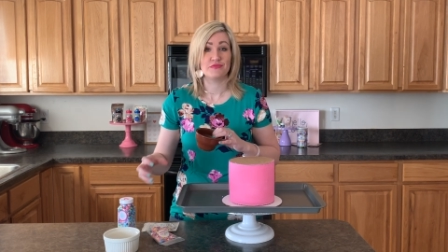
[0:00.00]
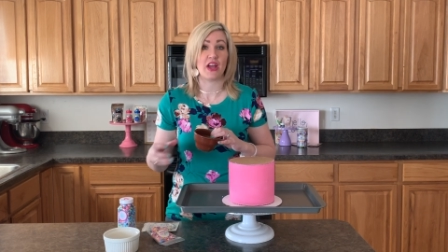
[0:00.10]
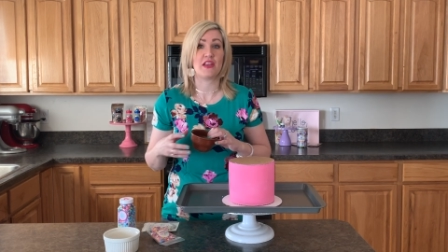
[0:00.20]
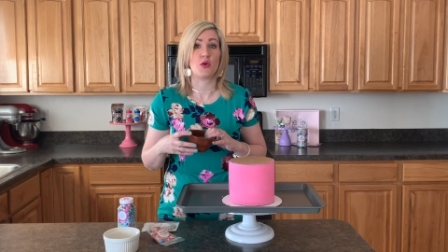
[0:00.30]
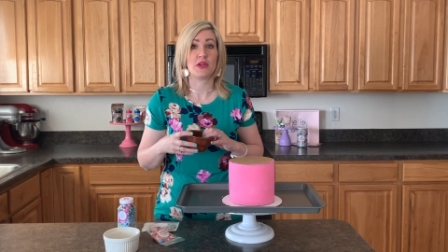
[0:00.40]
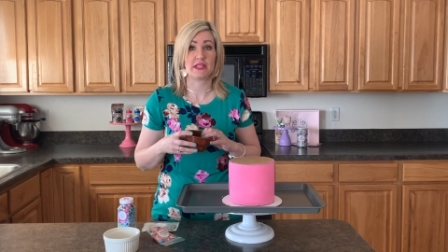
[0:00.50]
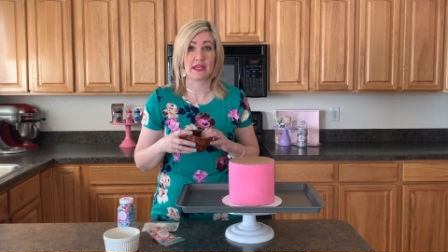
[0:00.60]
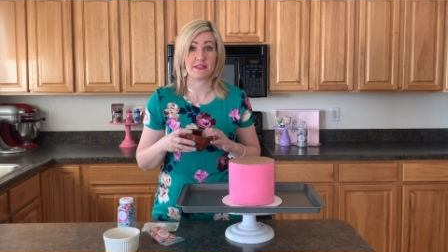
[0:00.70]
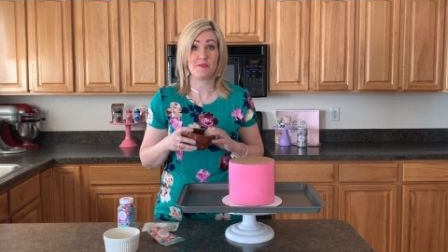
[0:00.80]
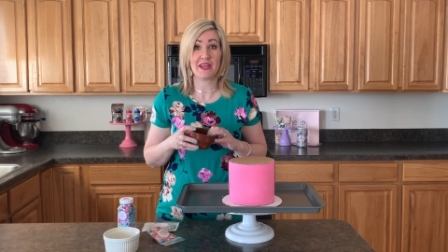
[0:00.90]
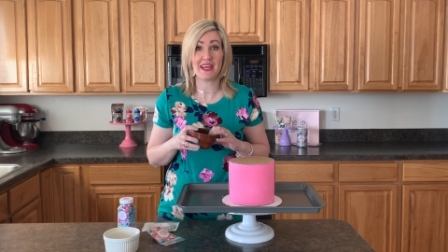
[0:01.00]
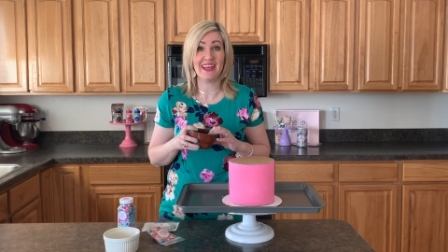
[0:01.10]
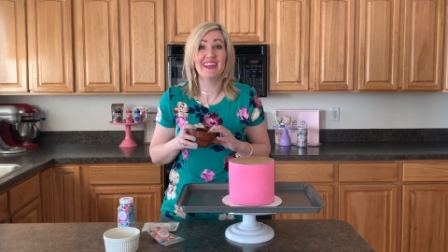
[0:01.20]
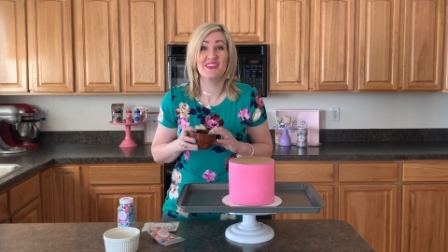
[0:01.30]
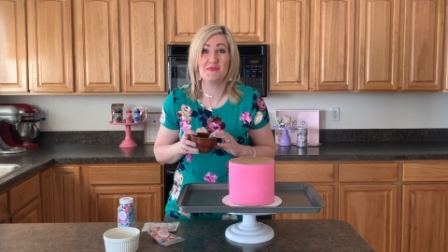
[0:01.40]
know it takes a minute,
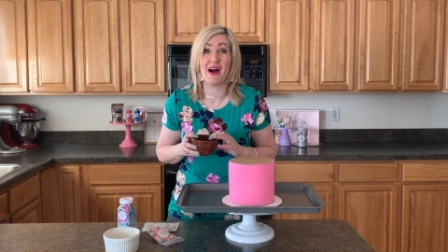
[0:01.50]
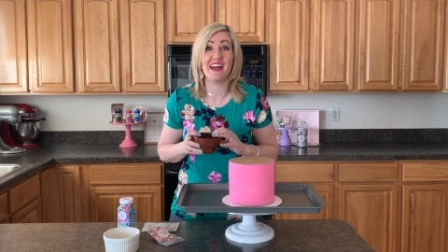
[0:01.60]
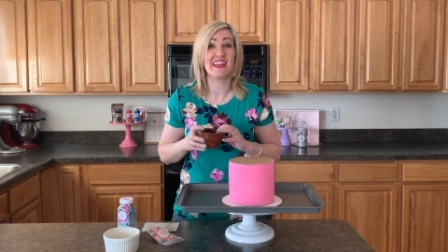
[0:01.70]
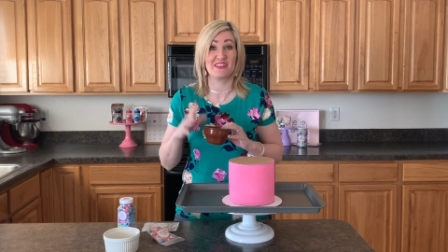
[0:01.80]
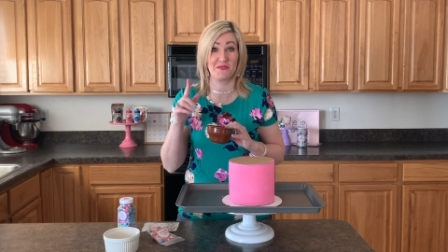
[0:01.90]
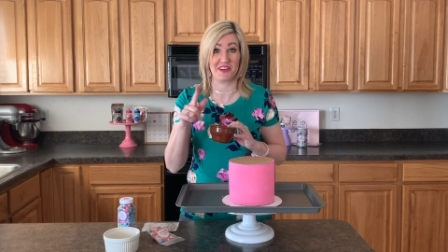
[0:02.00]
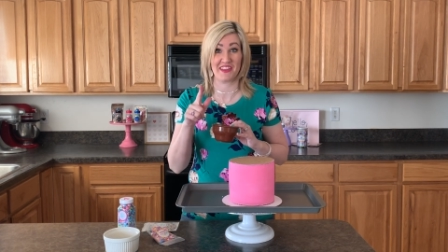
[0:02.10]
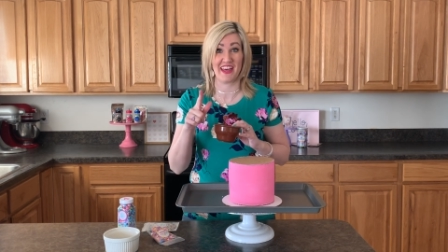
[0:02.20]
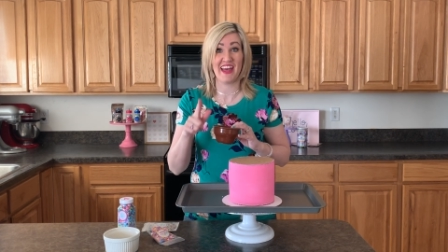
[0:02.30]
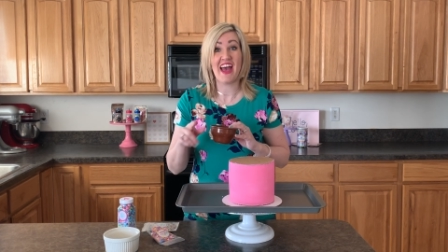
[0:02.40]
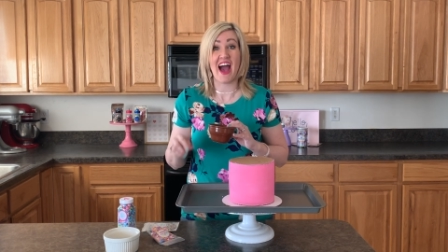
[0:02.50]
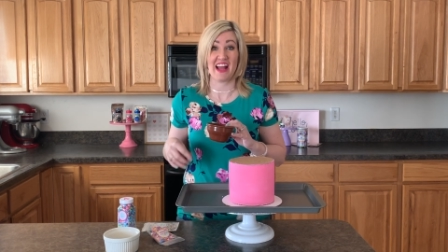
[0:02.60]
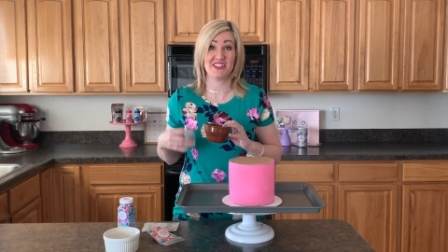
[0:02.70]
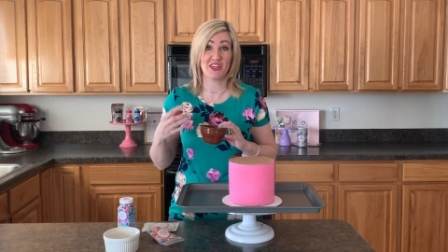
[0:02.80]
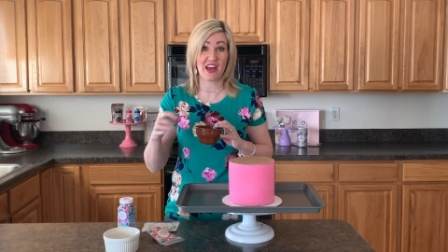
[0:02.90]
but it's worth it. I
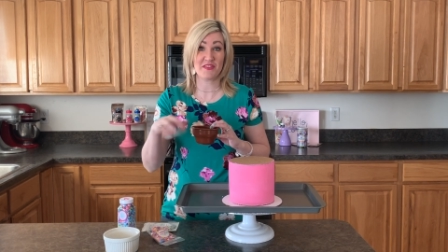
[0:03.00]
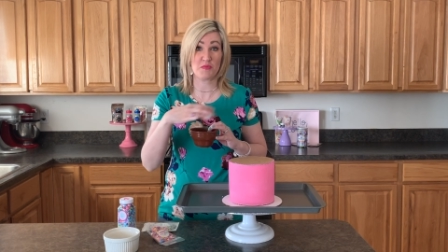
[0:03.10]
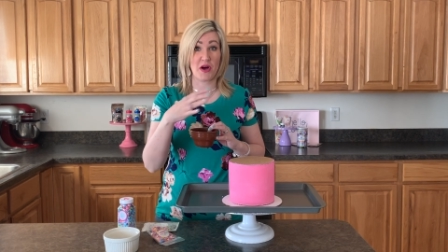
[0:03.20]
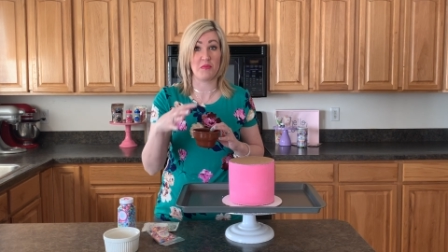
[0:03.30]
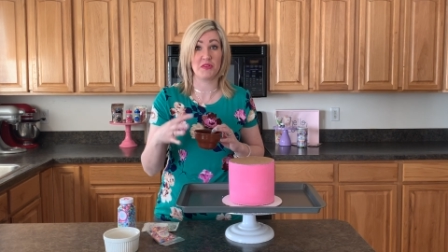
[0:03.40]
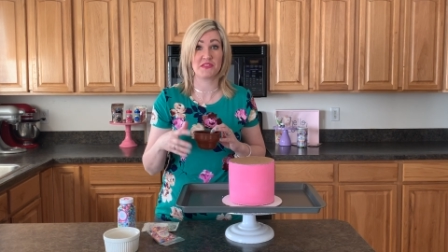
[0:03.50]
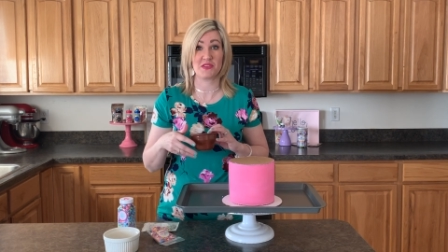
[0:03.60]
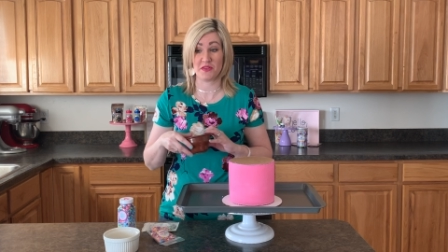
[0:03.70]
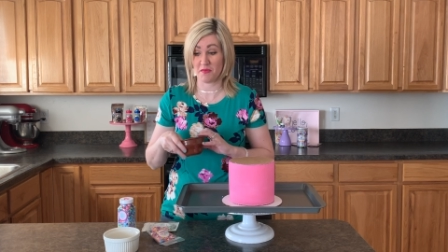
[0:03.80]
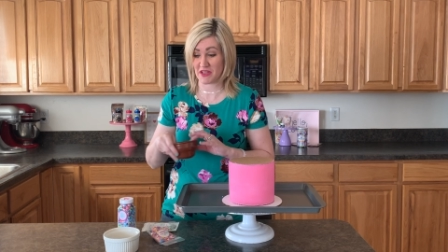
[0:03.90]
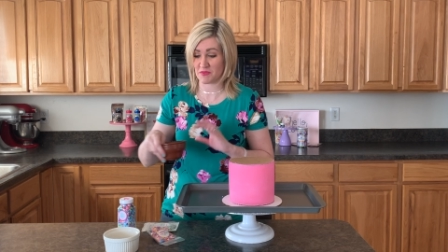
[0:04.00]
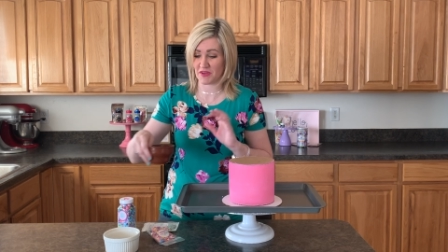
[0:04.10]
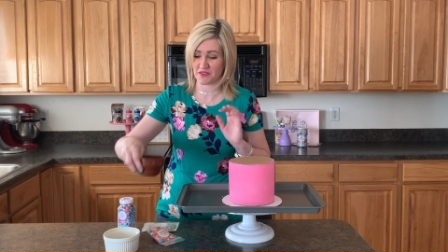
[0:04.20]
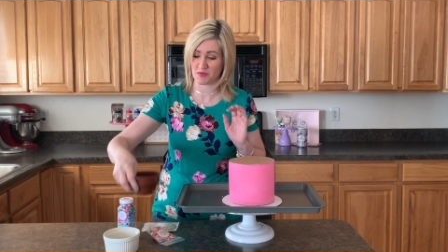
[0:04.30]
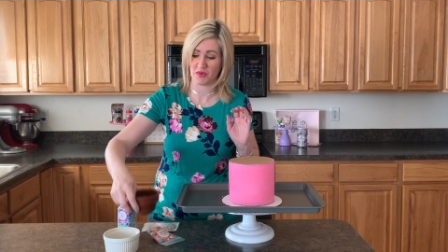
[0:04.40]
took out the baubles so that my
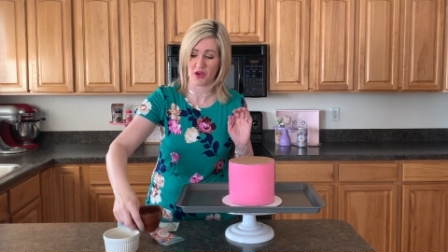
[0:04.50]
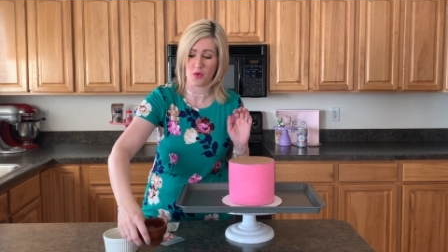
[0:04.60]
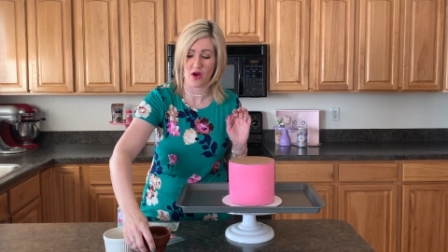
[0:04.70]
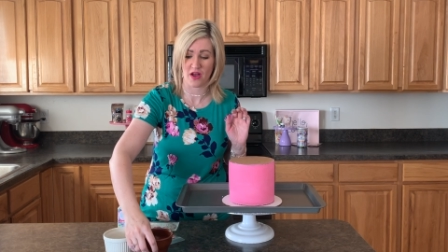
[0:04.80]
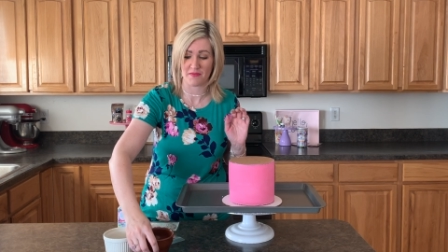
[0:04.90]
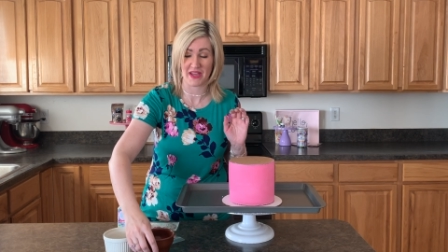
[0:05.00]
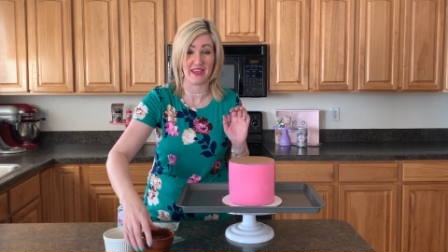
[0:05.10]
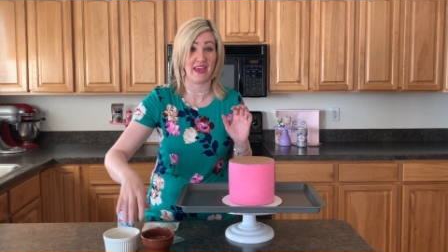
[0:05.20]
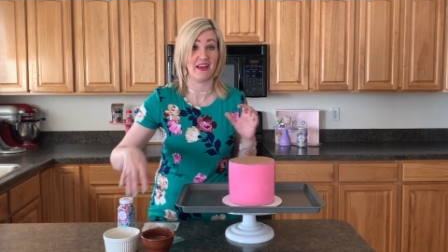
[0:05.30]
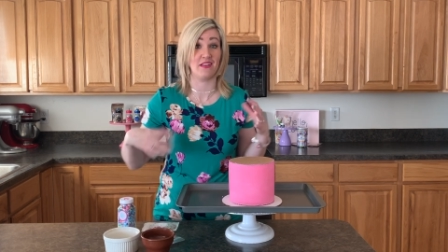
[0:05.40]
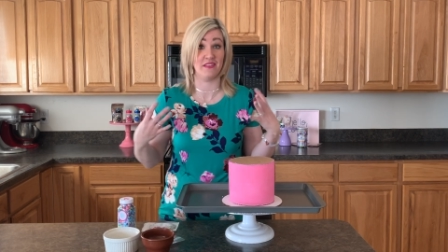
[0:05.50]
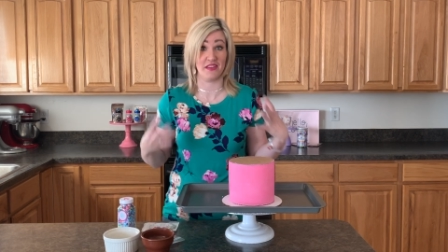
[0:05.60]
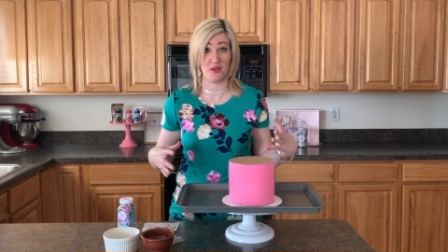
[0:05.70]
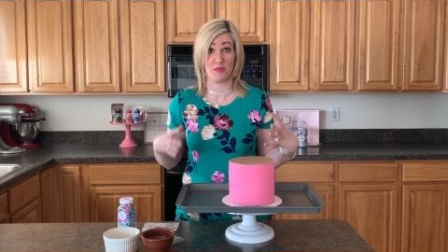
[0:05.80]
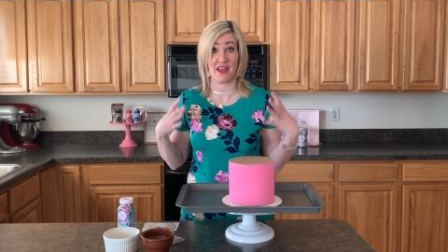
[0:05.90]
sprinkles will go on my cake a
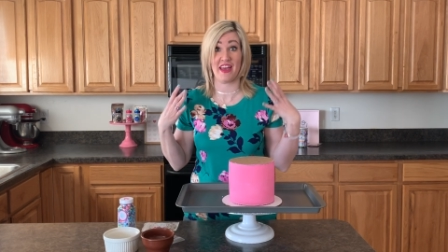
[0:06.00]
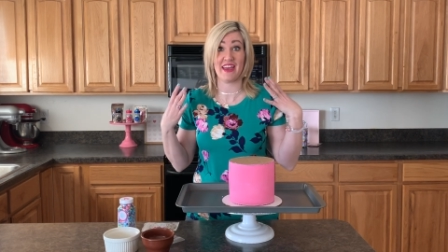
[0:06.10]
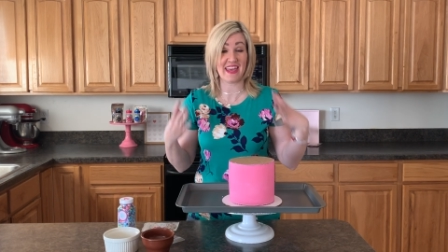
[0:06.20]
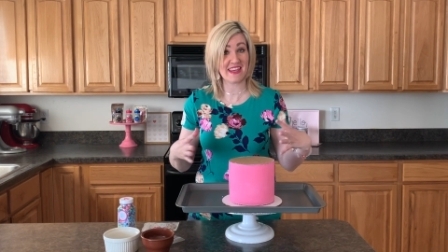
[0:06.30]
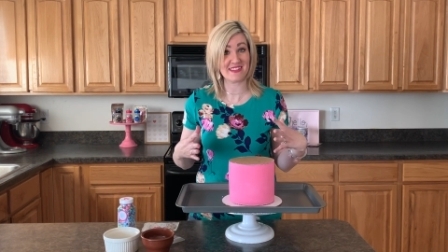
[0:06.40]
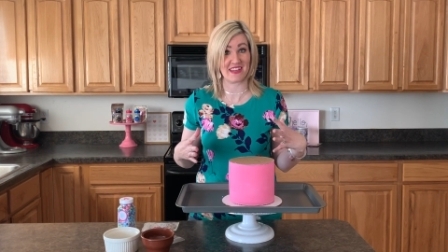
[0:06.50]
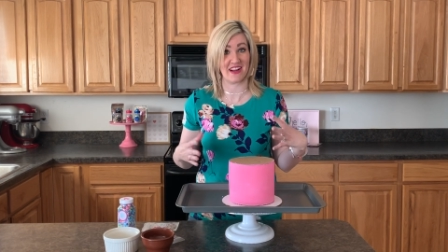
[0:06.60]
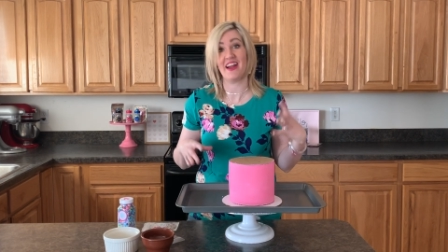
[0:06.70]
little bit easier.